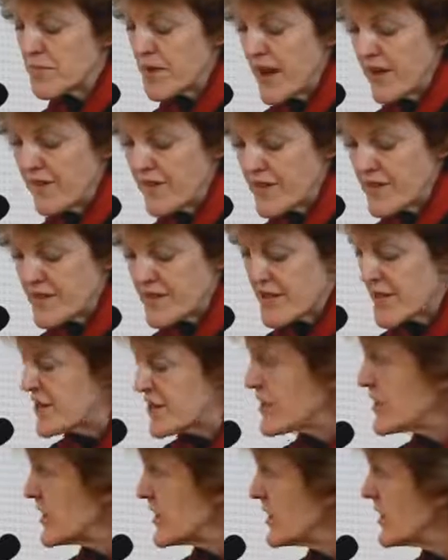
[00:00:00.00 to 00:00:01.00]
and
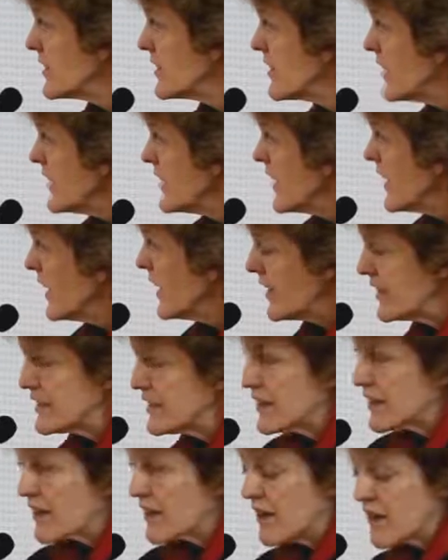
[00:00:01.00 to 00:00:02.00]
privatization
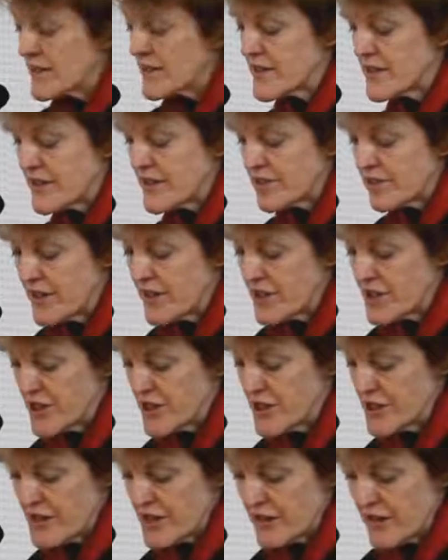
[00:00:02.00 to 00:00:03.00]
and uh,
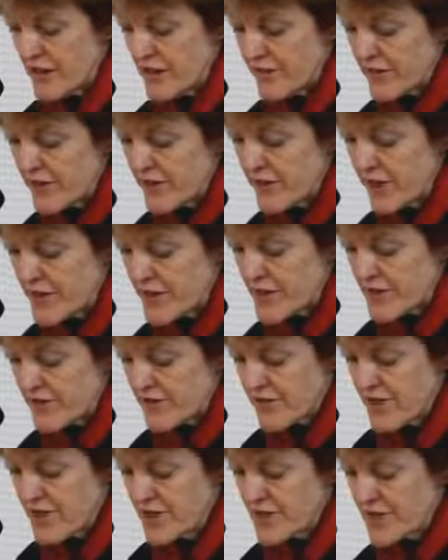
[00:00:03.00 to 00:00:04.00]
concentration, geographical
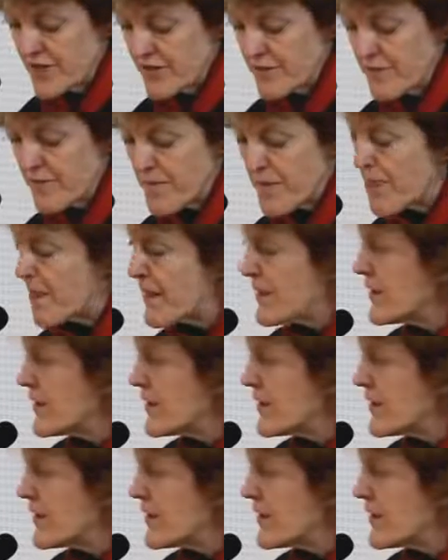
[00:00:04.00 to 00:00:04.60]
concentration.